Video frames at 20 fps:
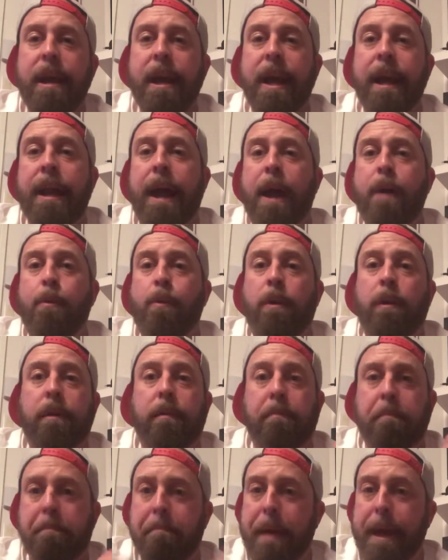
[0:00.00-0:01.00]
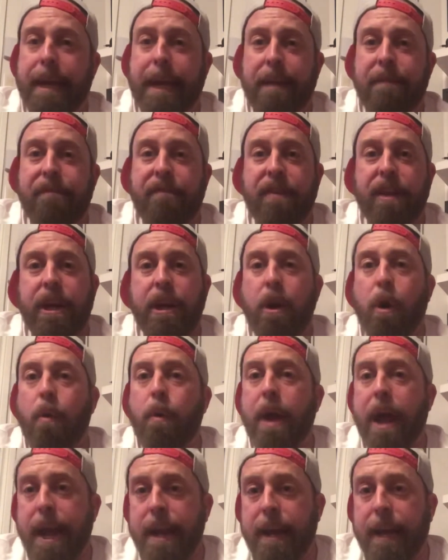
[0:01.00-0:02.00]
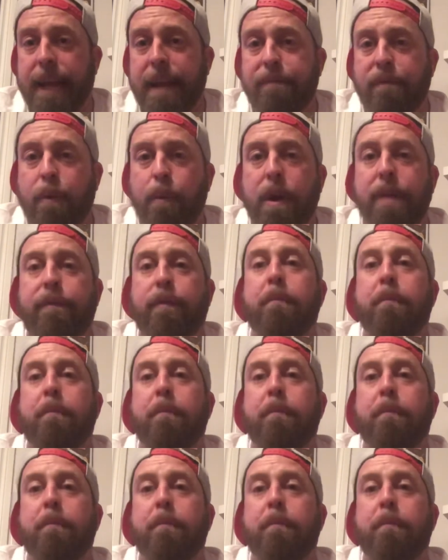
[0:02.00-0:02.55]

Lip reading: And I will make a video and a giveaway